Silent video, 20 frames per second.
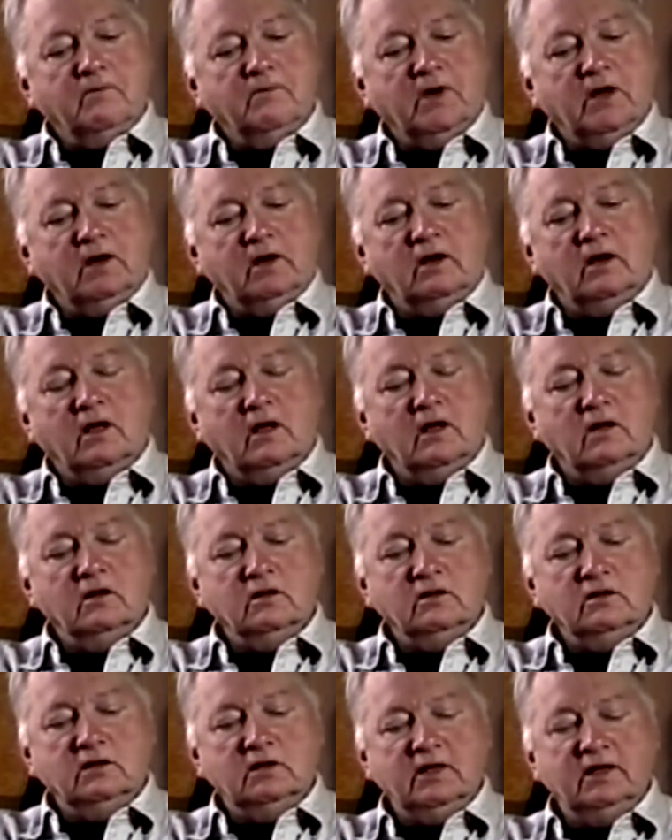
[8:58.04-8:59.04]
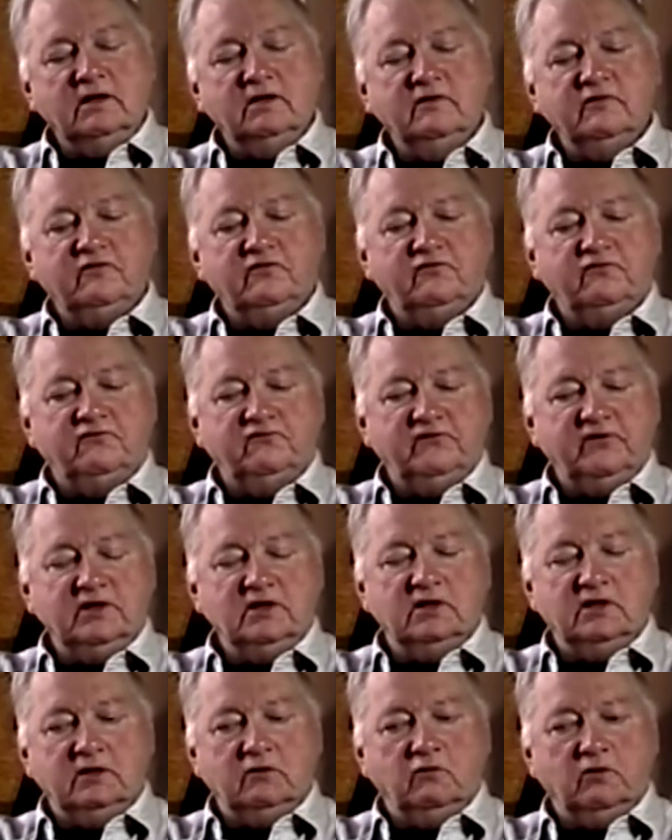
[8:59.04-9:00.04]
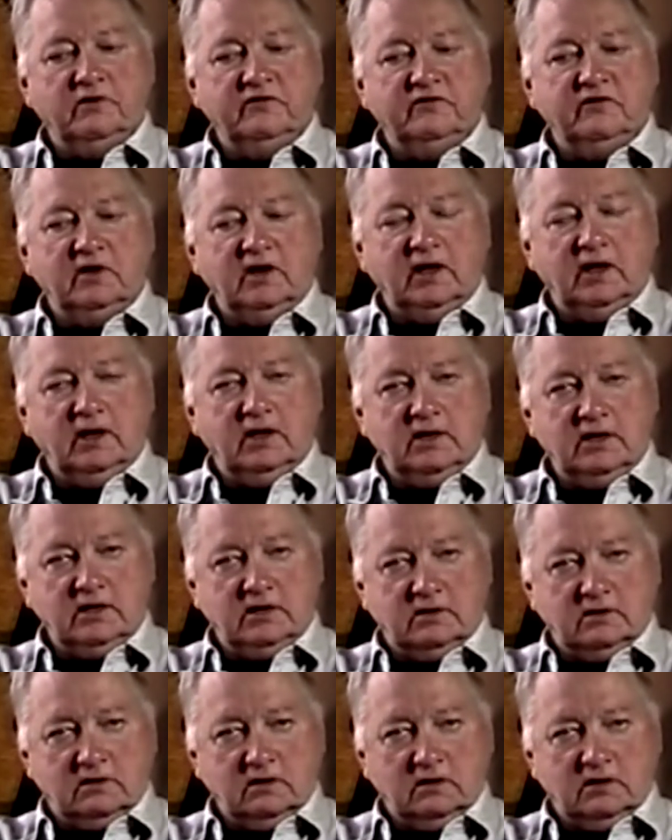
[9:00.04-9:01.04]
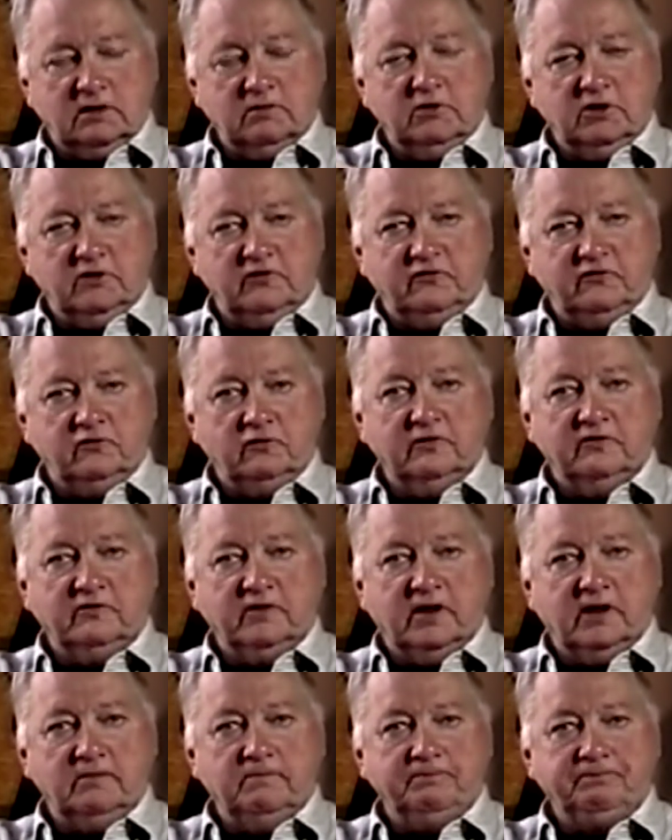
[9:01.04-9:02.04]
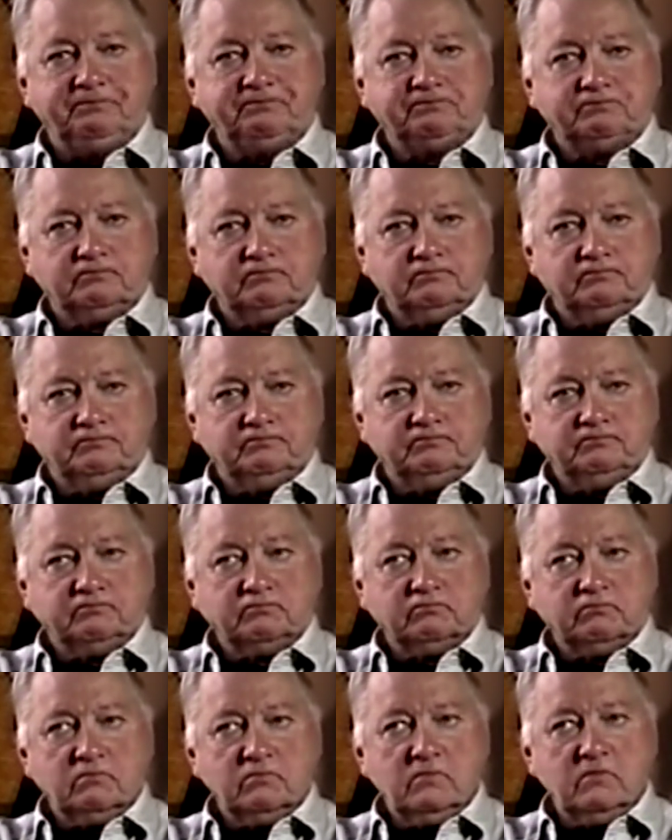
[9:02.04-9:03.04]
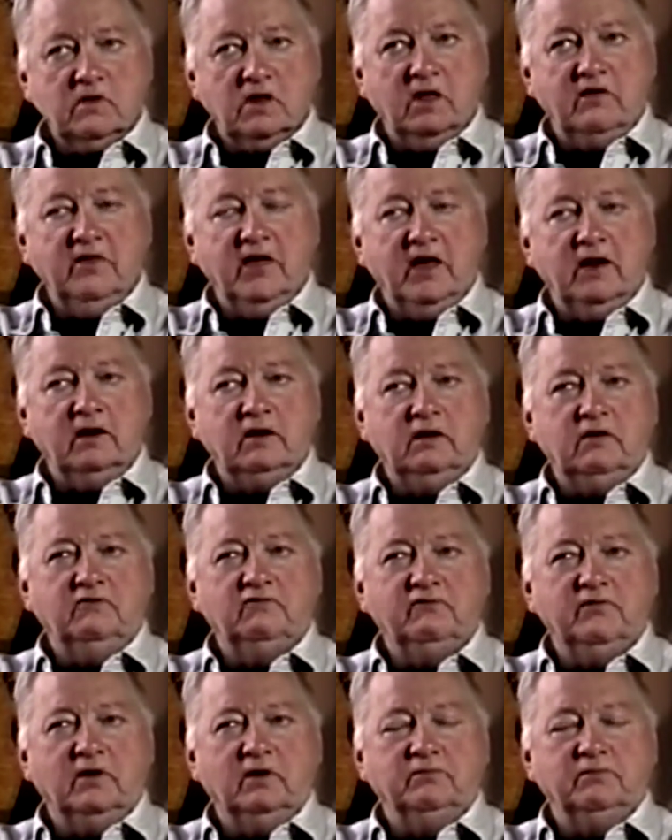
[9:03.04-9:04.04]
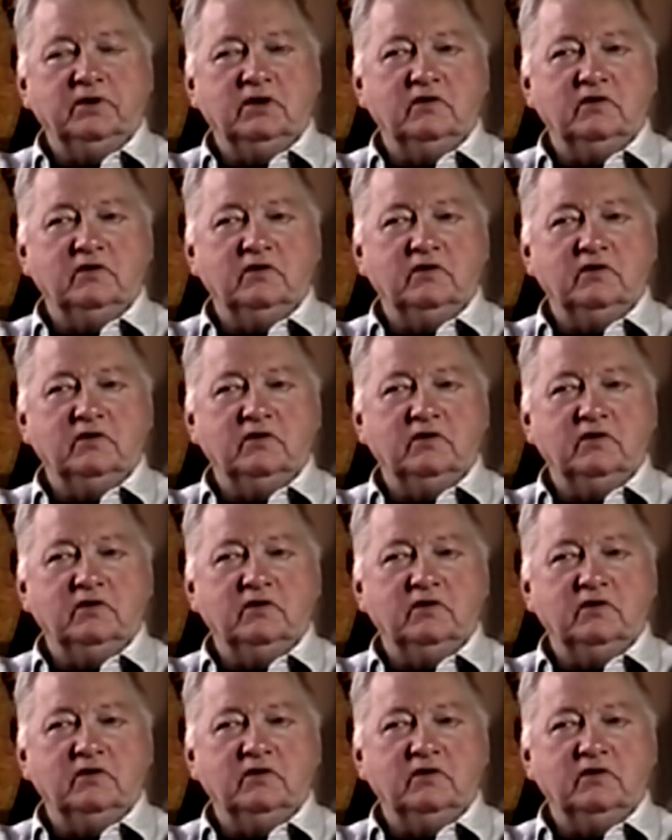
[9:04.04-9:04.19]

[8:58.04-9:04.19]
But Lynn's feeling was that Eddie committed suicide. That he felt,